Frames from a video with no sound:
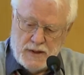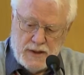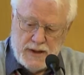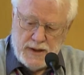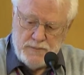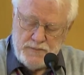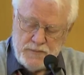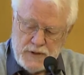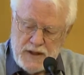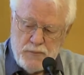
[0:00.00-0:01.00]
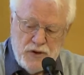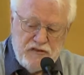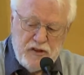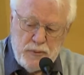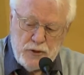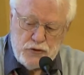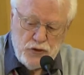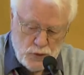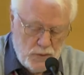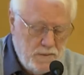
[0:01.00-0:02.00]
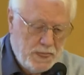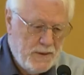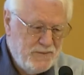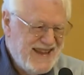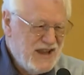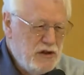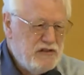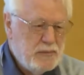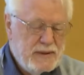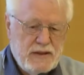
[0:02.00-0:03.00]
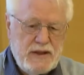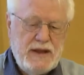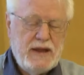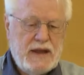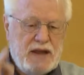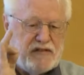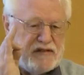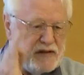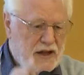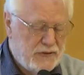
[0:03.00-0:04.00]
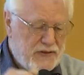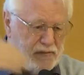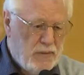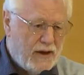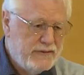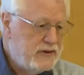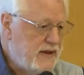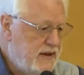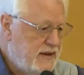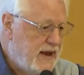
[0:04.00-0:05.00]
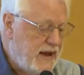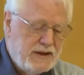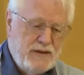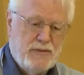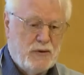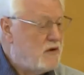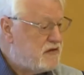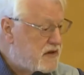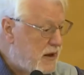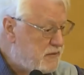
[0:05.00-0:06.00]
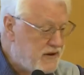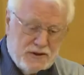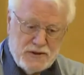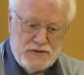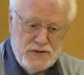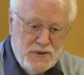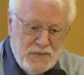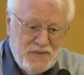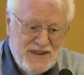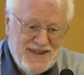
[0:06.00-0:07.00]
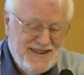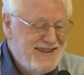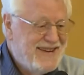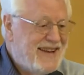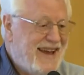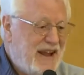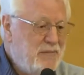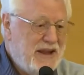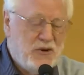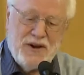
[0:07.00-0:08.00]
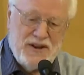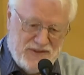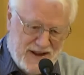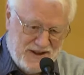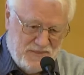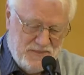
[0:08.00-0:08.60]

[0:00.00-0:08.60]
Okay, principle 2. Usability itself, as Pavel indicated, but was skeptical too, can be quantified,